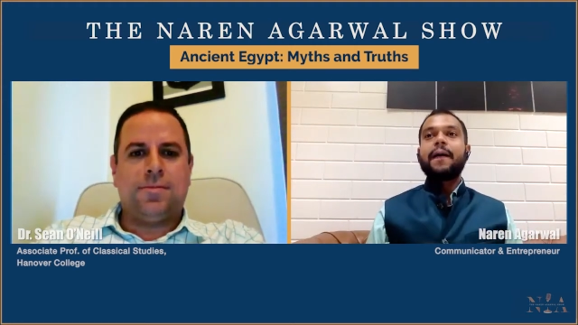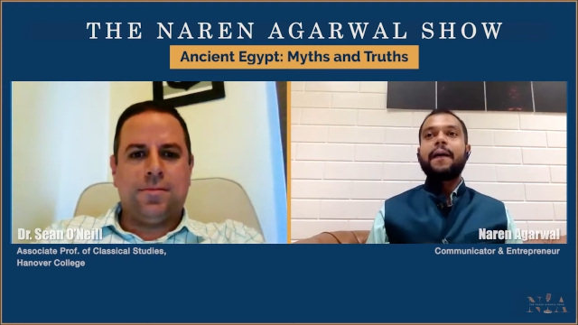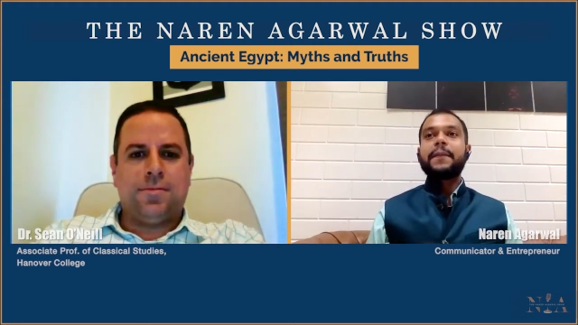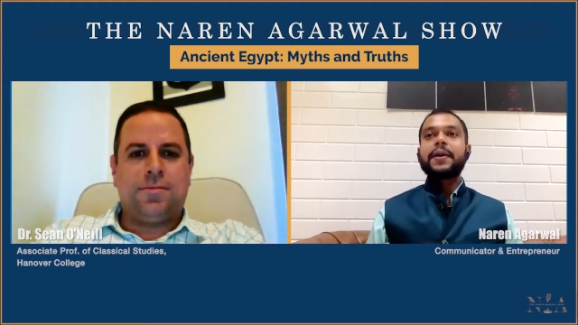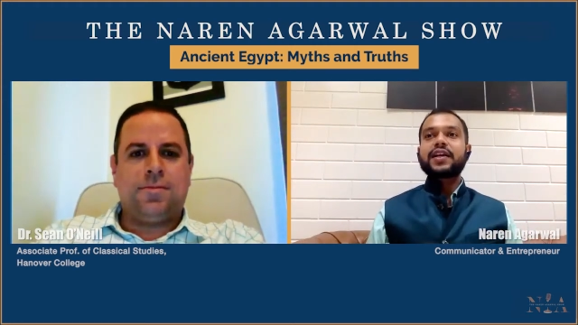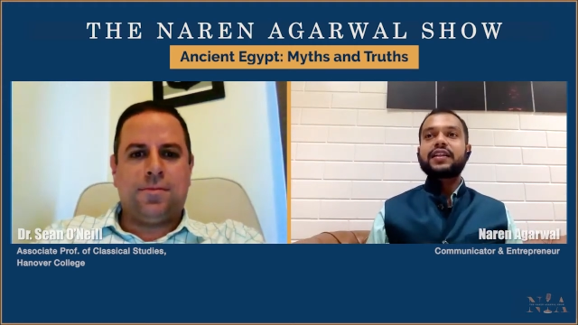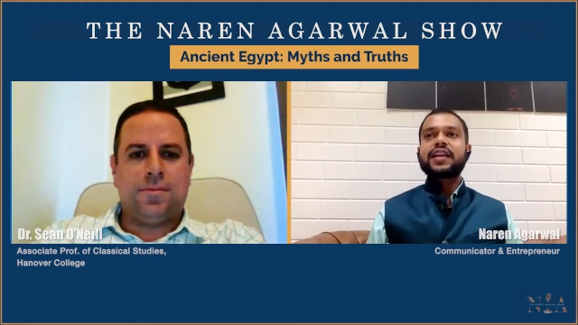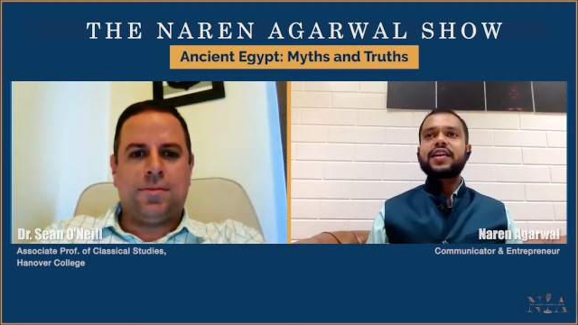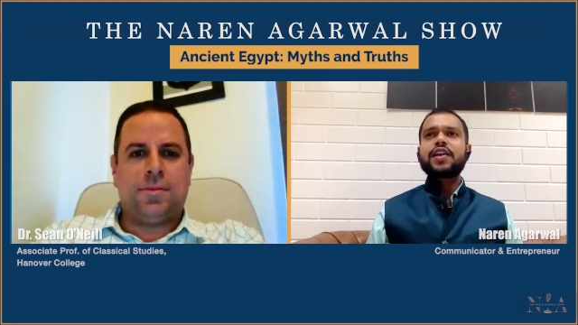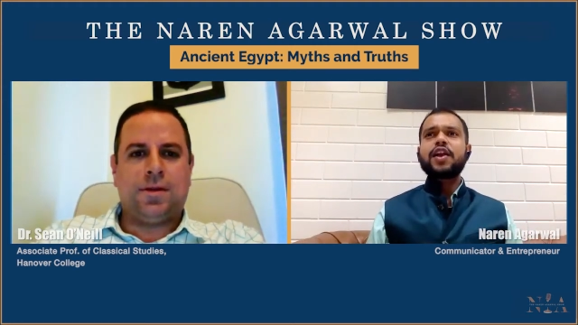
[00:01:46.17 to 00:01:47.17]
Speaker 1: Uh, but
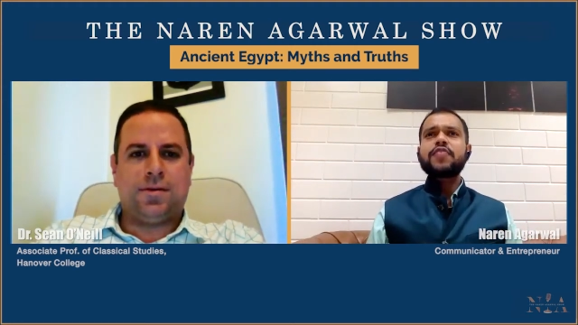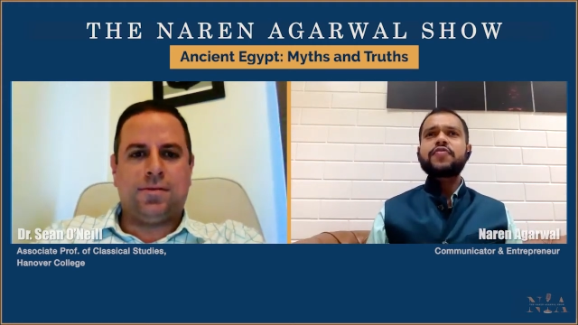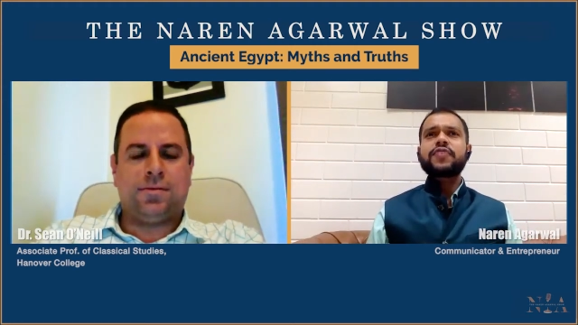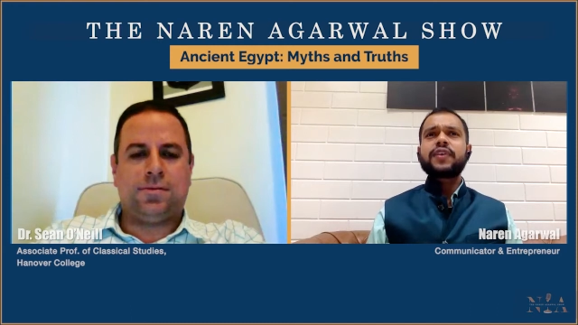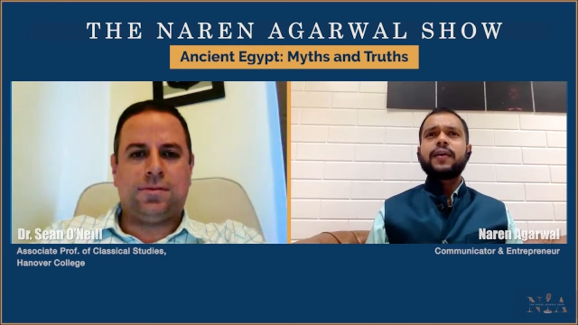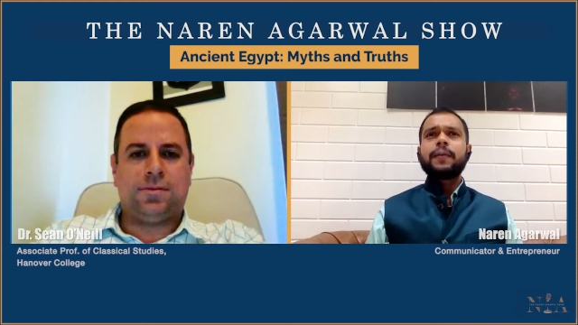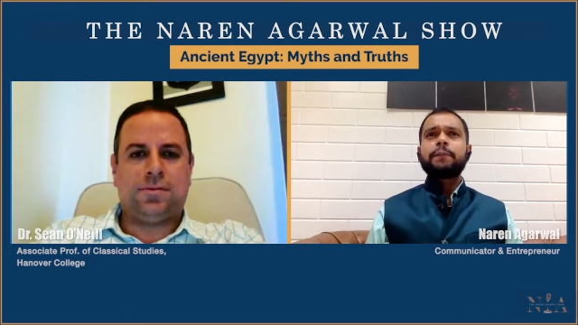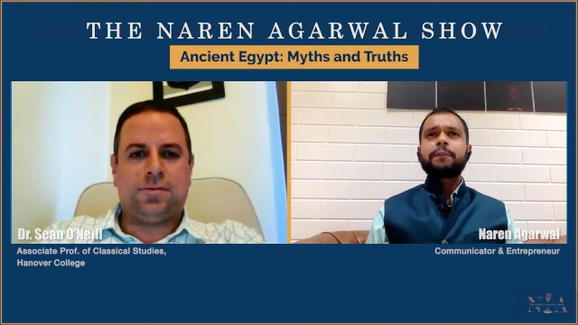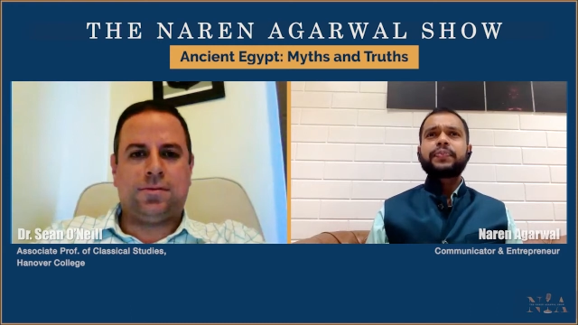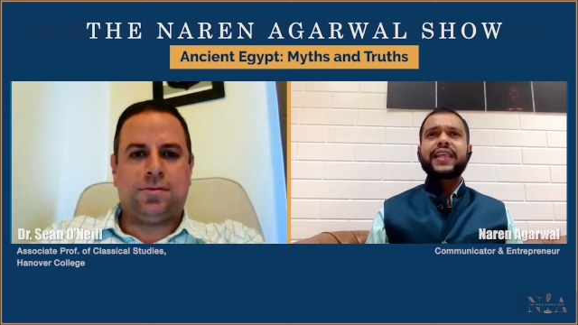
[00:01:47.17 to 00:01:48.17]
there are a lot of
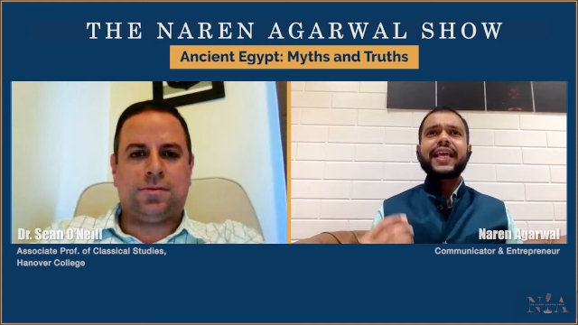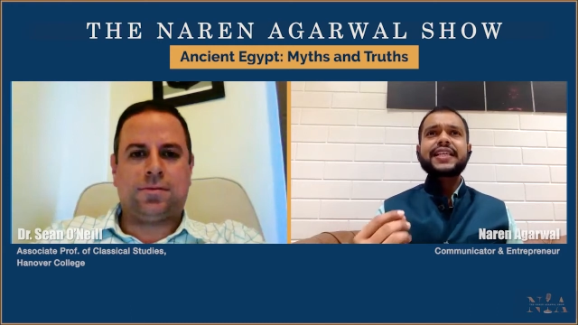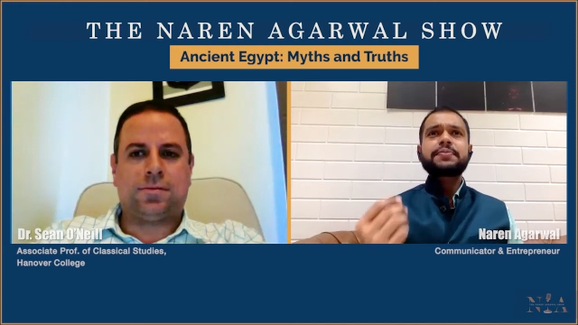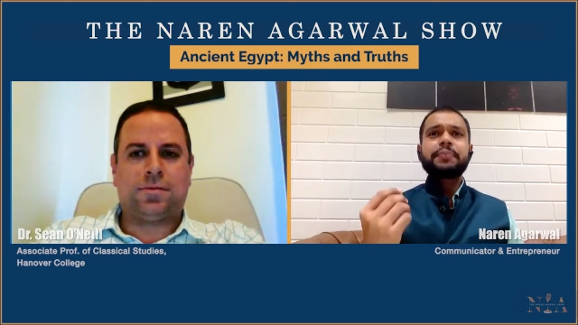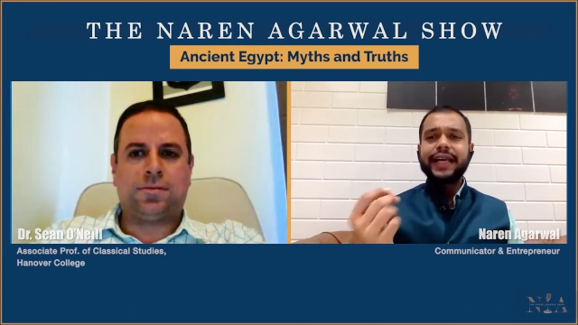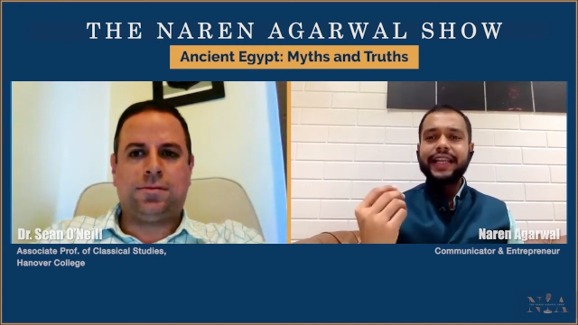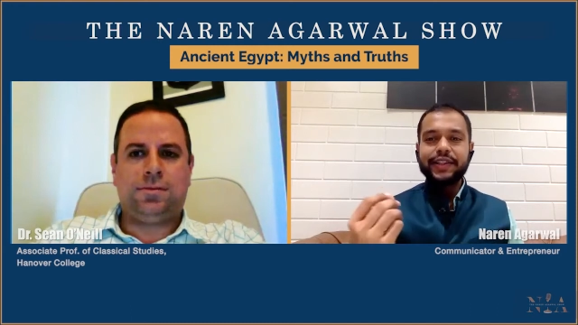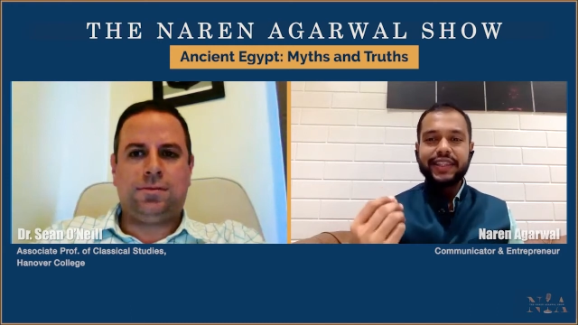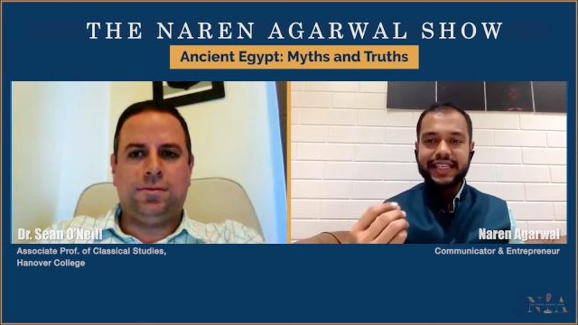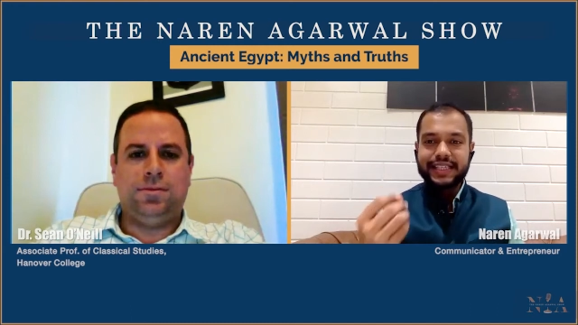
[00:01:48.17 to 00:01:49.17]
things,
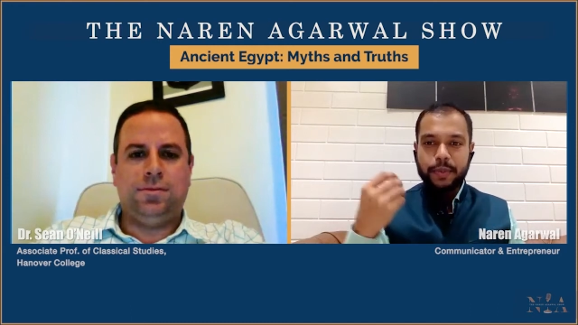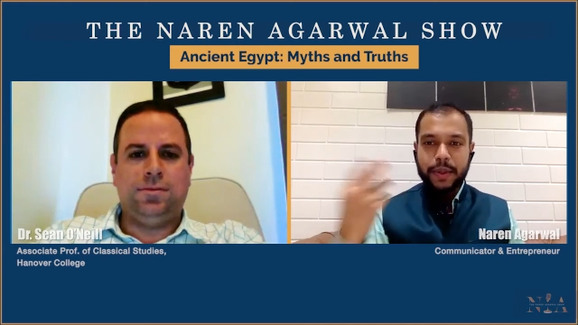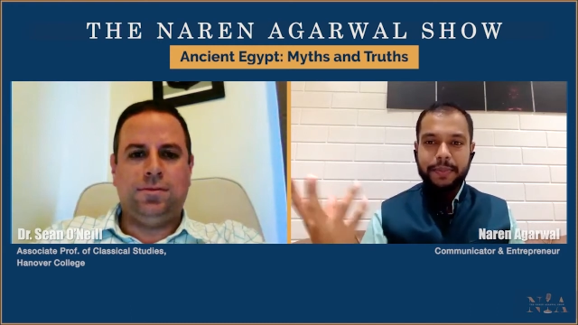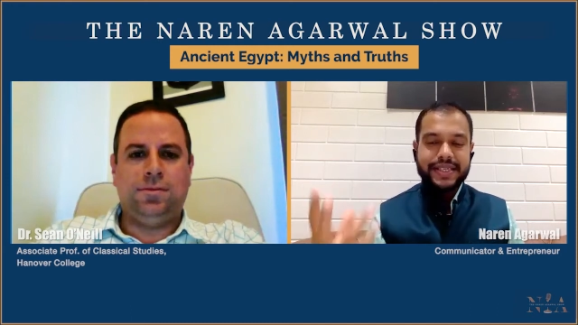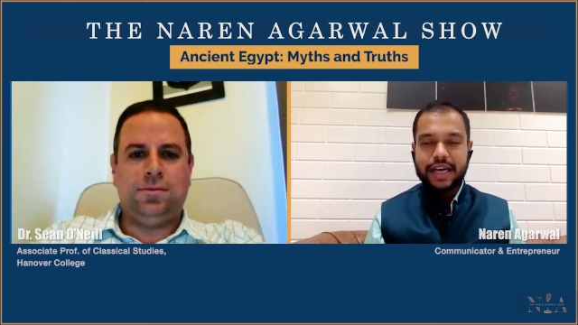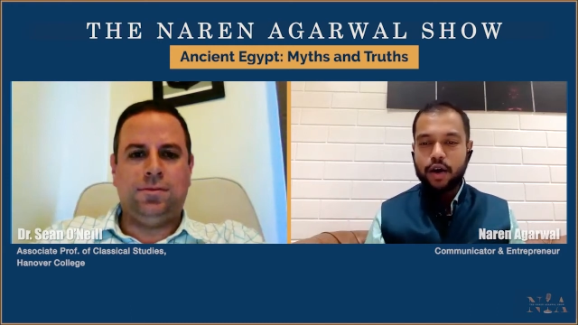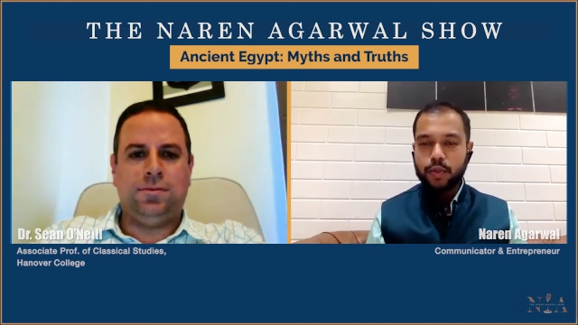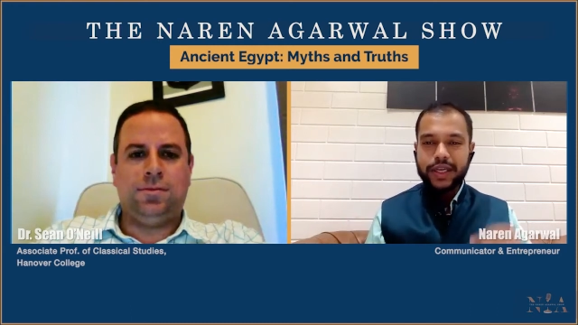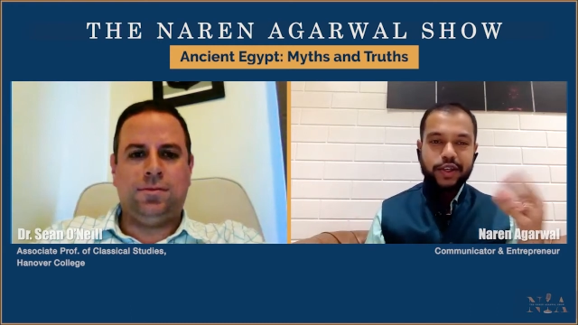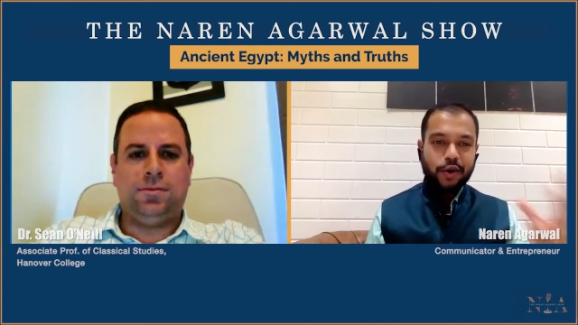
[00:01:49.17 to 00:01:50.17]
minute things that we miss out,
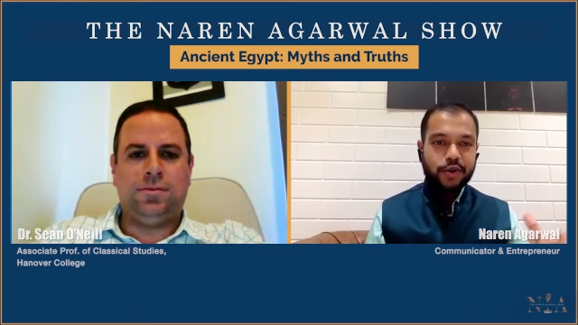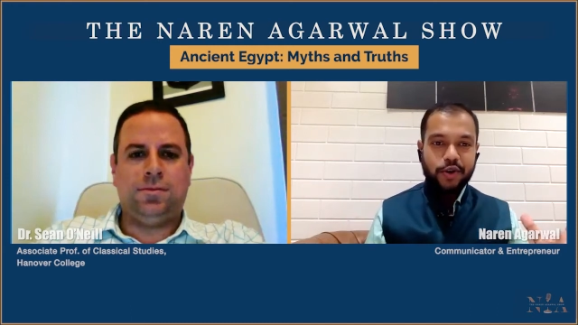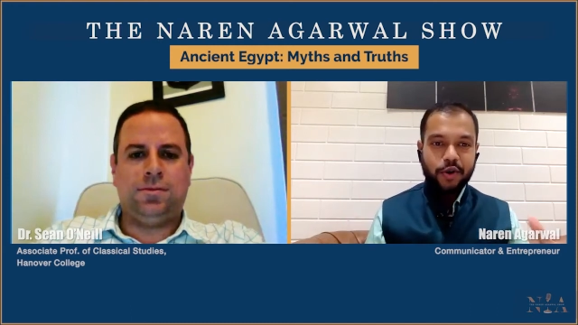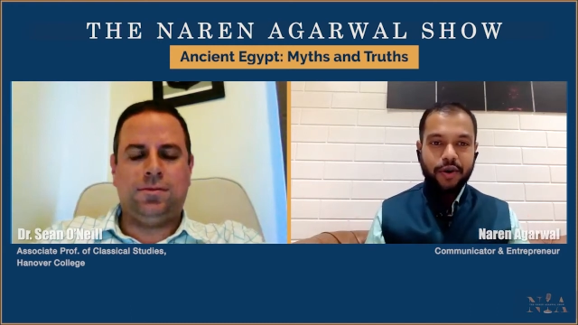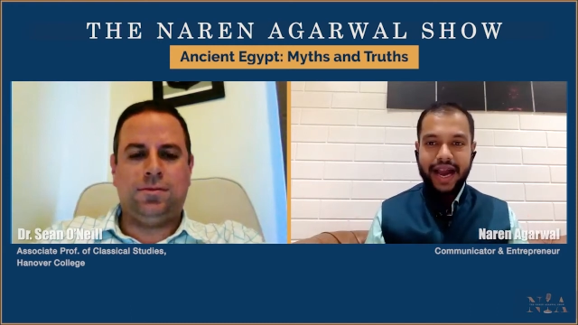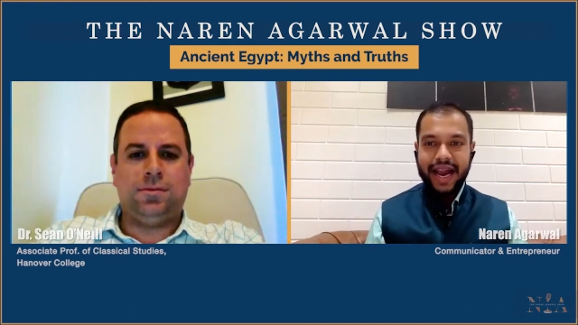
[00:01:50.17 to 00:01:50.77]
we don't know.